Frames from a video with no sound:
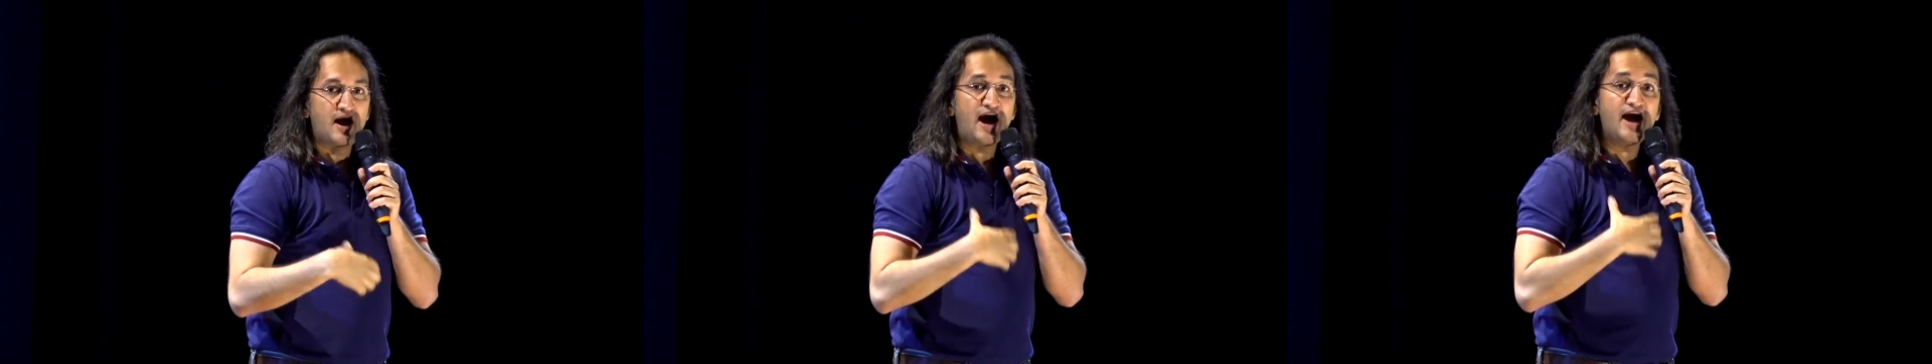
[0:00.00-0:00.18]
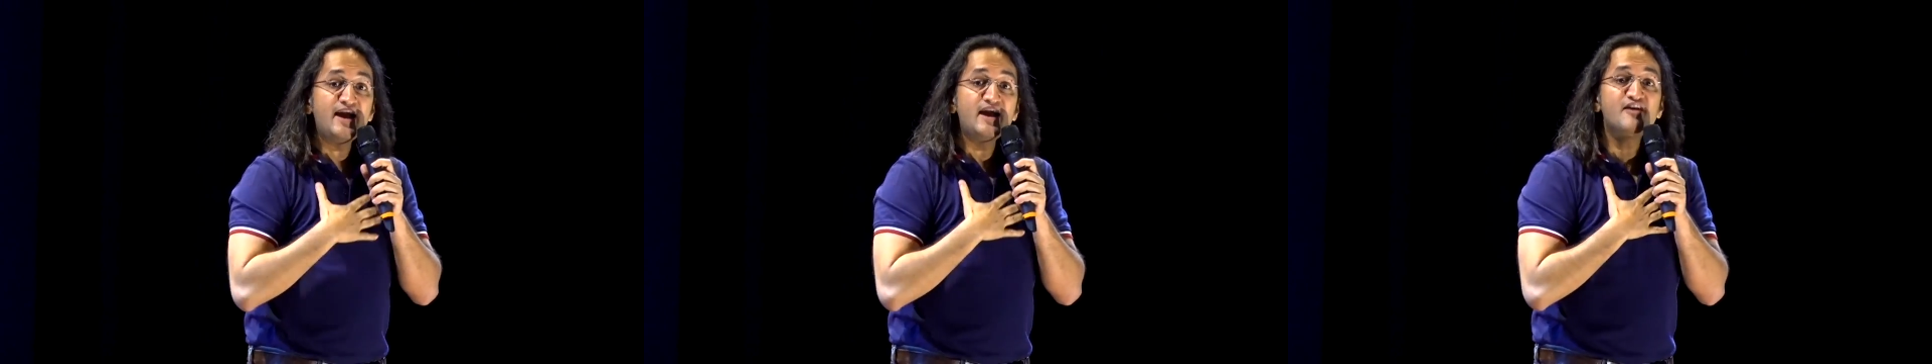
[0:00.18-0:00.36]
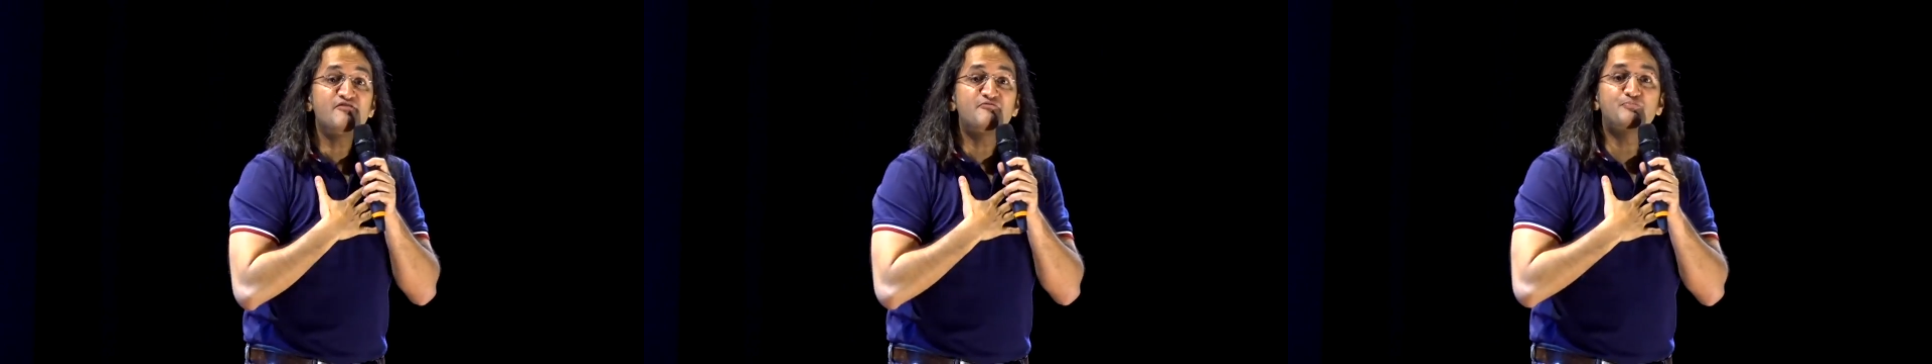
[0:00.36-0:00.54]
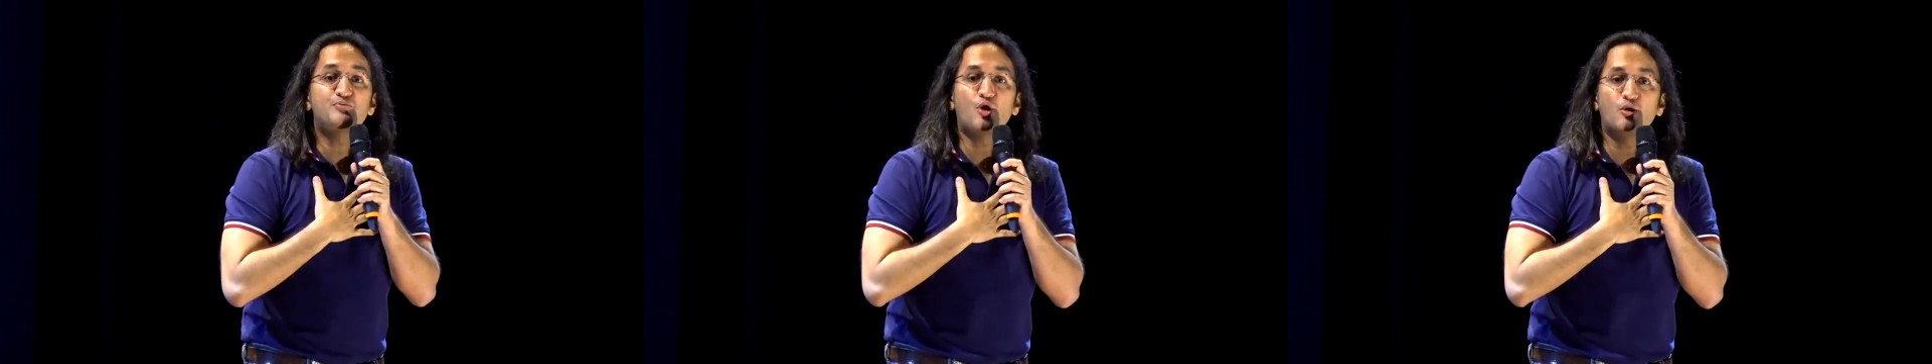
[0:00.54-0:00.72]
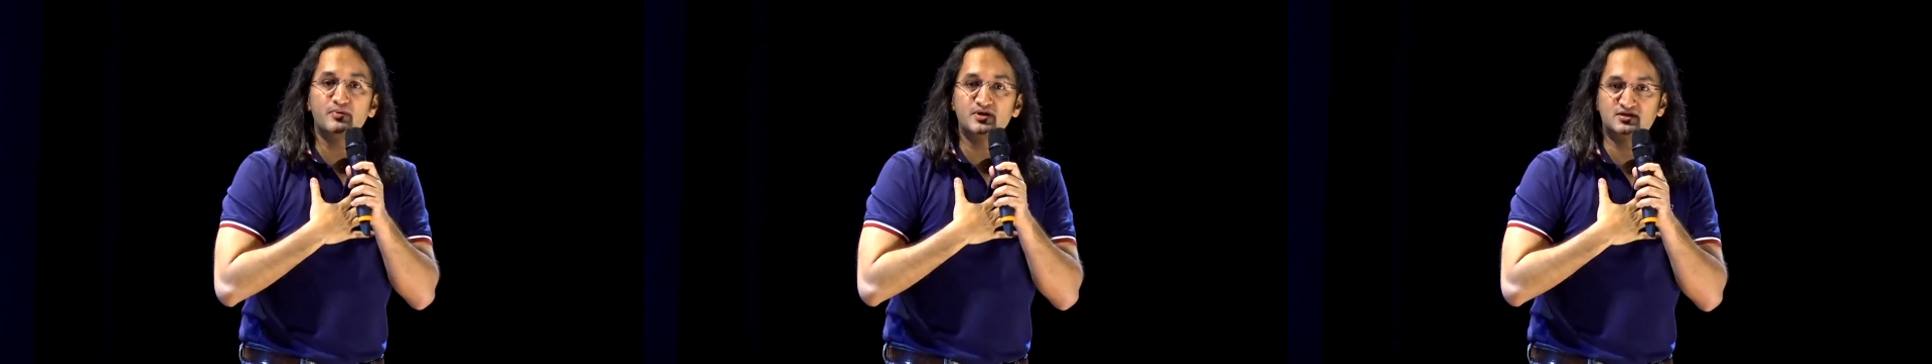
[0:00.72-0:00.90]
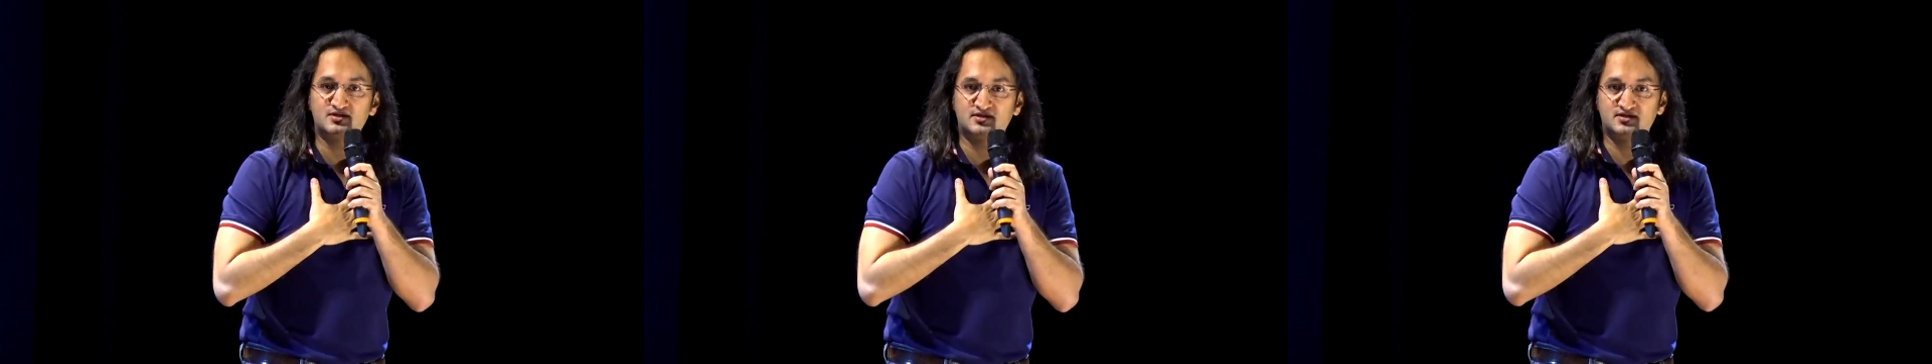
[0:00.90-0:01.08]
I have
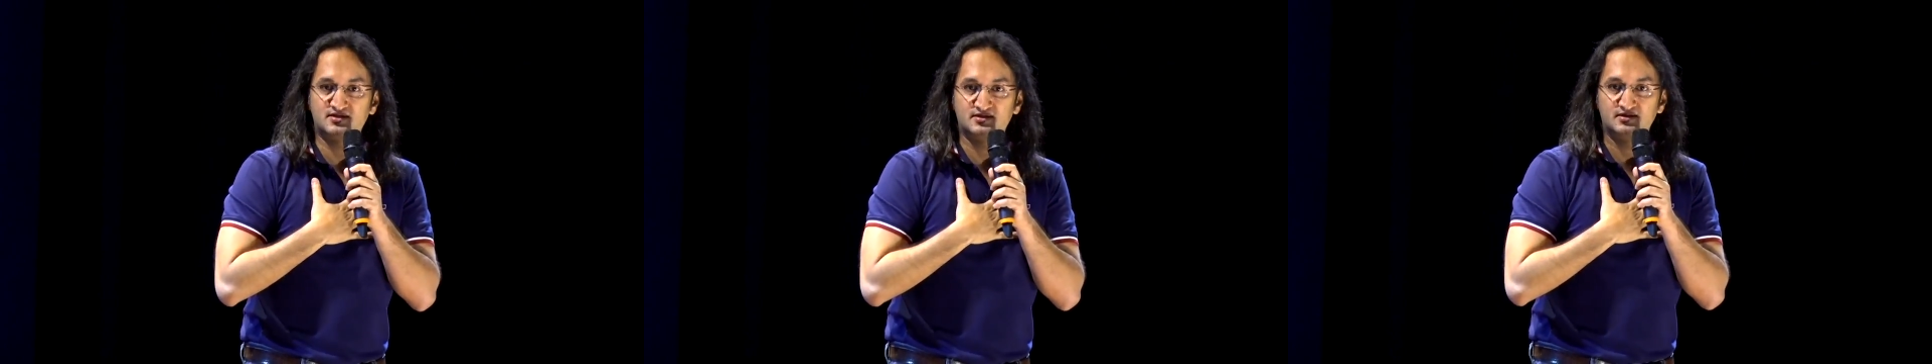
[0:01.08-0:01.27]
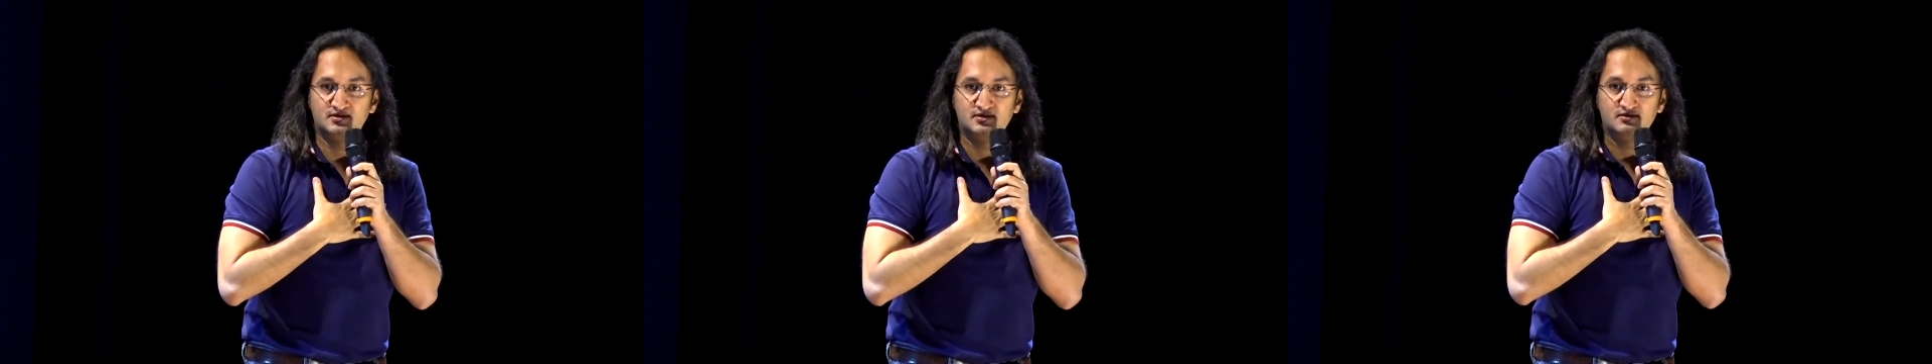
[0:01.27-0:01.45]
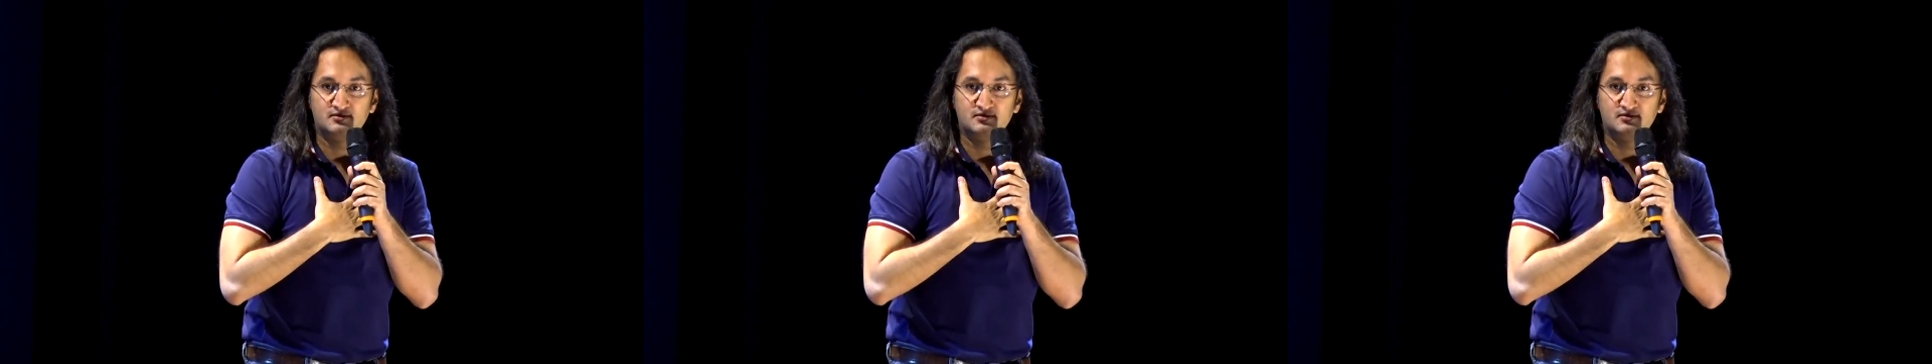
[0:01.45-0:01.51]
promised